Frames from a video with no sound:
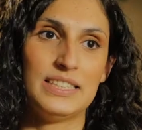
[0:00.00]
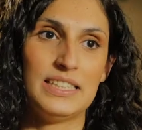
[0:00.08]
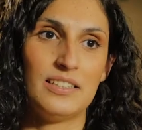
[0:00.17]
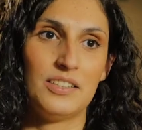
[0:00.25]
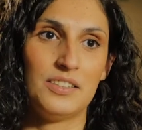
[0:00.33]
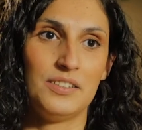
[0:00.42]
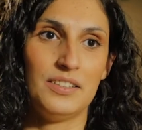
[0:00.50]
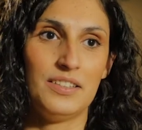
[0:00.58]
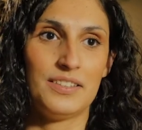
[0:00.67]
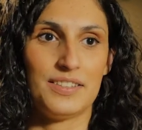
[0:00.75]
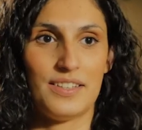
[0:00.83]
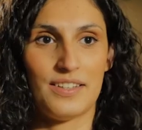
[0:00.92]

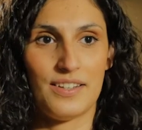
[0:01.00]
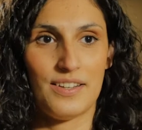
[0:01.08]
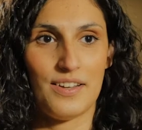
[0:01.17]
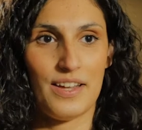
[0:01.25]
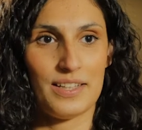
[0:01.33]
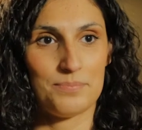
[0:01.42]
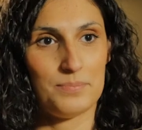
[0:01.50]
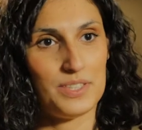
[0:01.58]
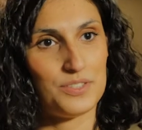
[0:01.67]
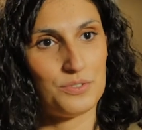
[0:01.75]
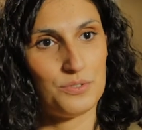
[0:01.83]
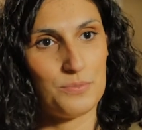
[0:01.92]
Deloitte helped me
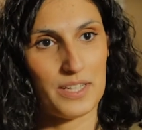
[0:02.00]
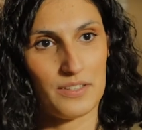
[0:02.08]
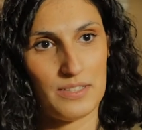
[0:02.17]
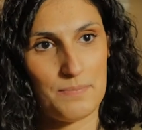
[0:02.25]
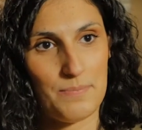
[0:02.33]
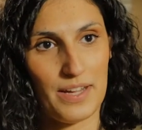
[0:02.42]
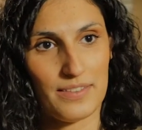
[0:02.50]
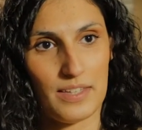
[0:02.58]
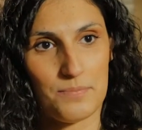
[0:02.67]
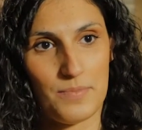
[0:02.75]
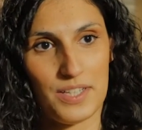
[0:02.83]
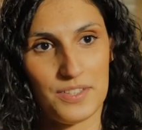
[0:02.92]
to make an impact
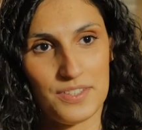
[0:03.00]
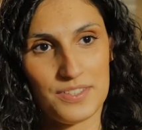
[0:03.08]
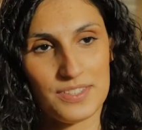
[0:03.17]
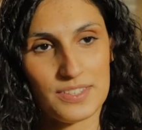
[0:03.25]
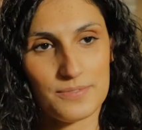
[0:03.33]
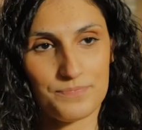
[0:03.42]
that matters